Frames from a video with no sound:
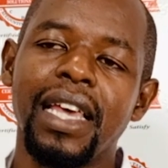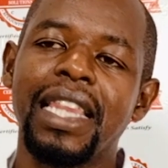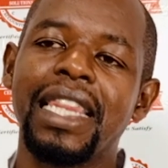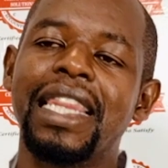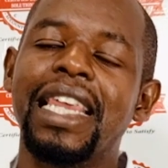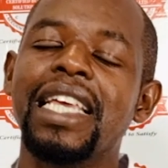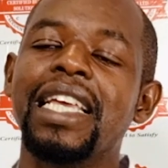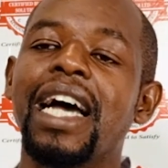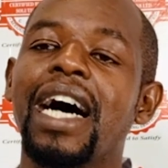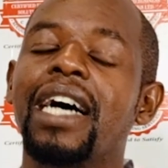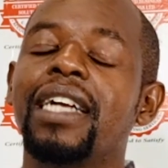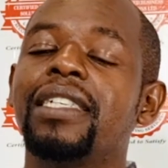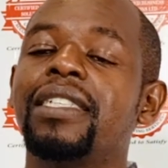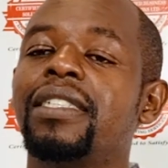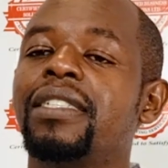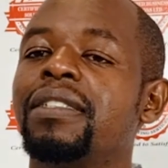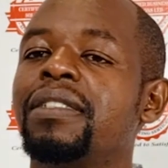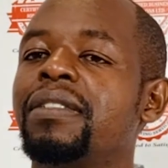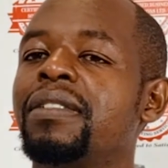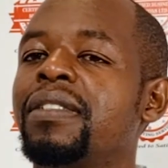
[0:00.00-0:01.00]
They had
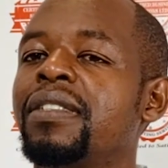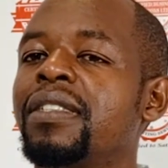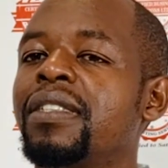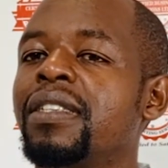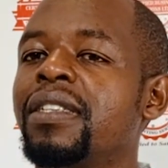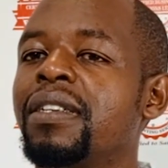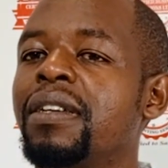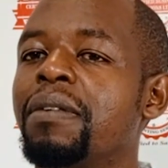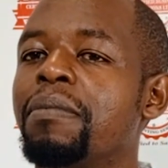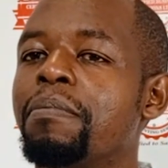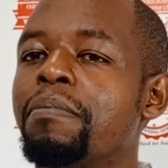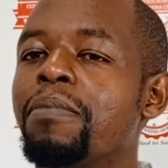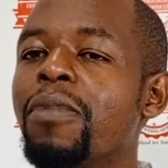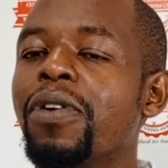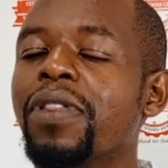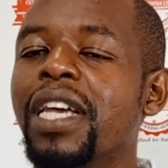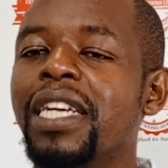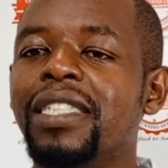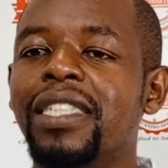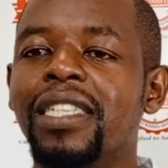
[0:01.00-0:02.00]

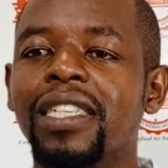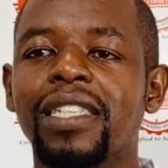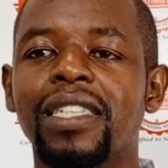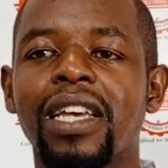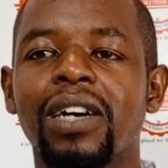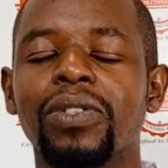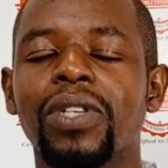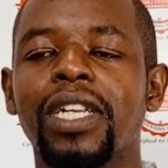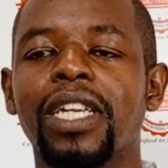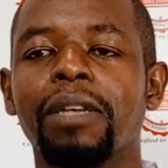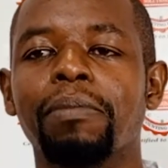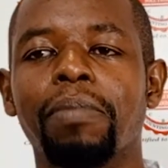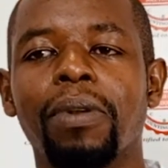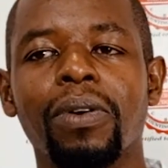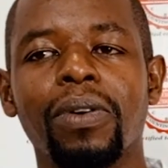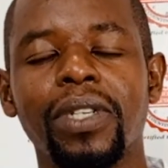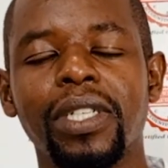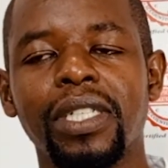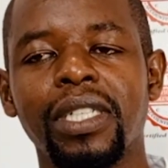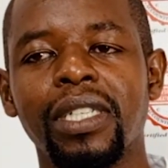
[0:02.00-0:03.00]
more than 6,000
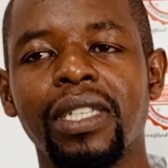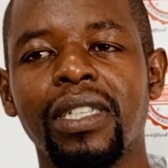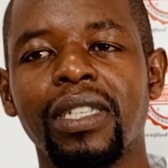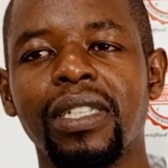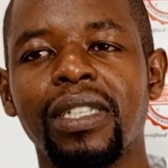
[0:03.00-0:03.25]
employees.